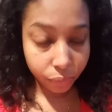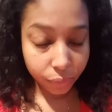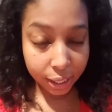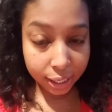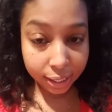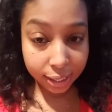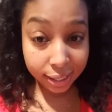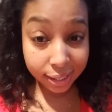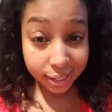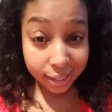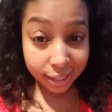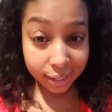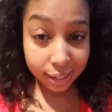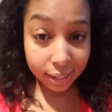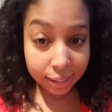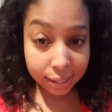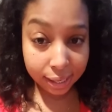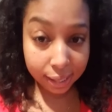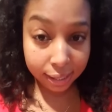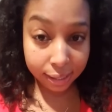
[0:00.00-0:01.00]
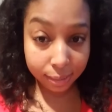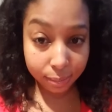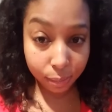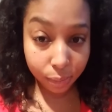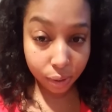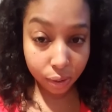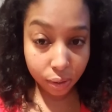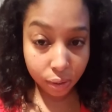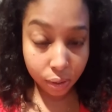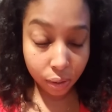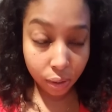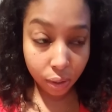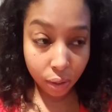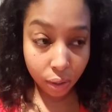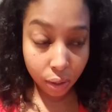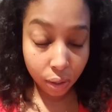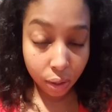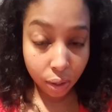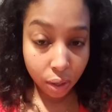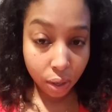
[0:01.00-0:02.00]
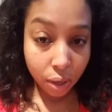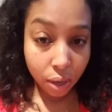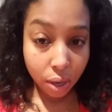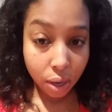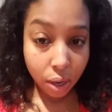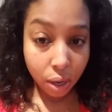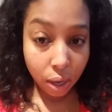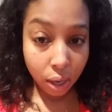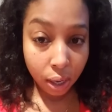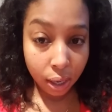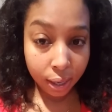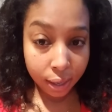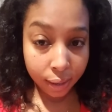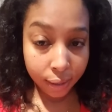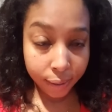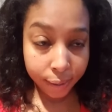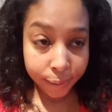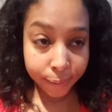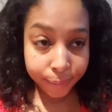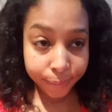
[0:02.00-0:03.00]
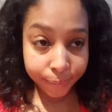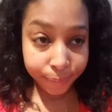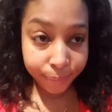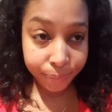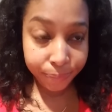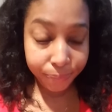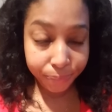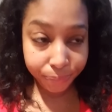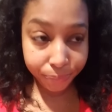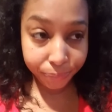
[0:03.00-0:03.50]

at least 60 times. And um